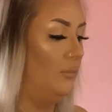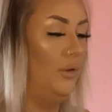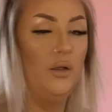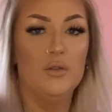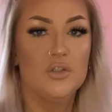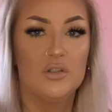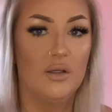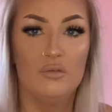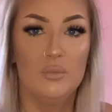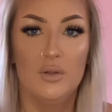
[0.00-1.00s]
Like, it just
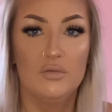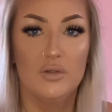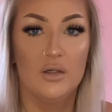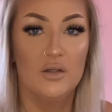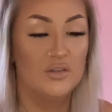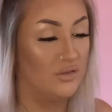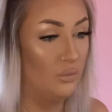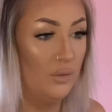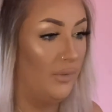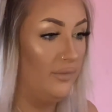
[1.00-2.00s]
gives me the fear. It's just
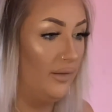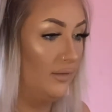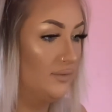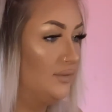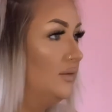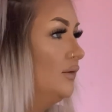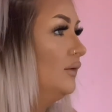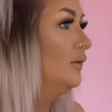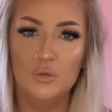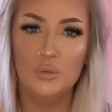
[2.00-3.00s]
one of my things.
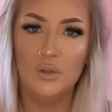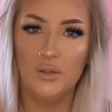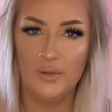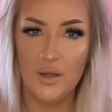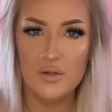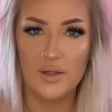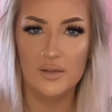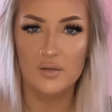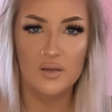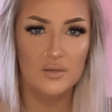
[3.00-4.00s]
So yeah, you
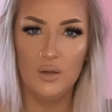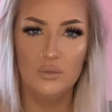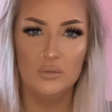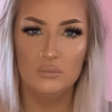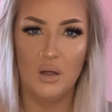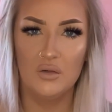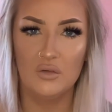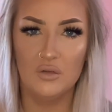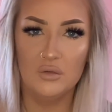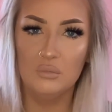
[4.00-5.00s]
guys, that is how I
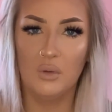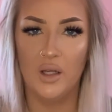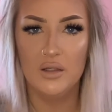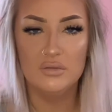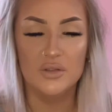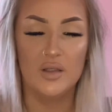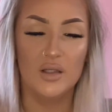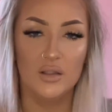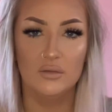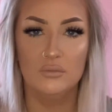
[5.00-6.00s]
do my
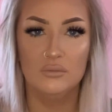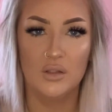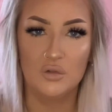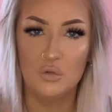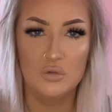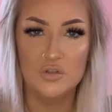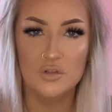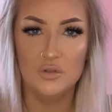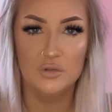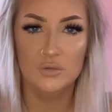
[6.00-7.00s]
everyday like
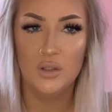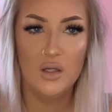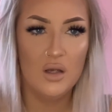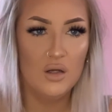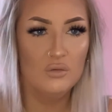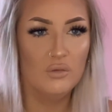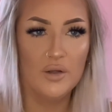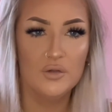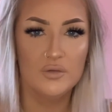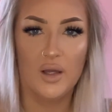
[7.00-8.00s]
go-to
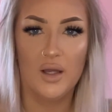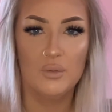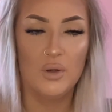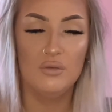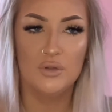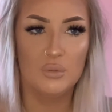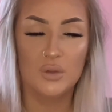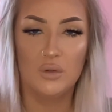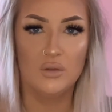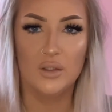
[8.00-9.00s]
ride or die, whatever you want to
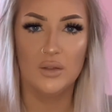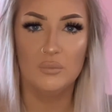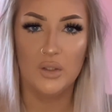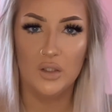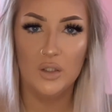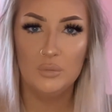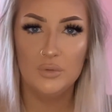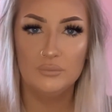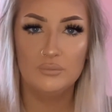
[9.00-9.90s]
call it, makeup.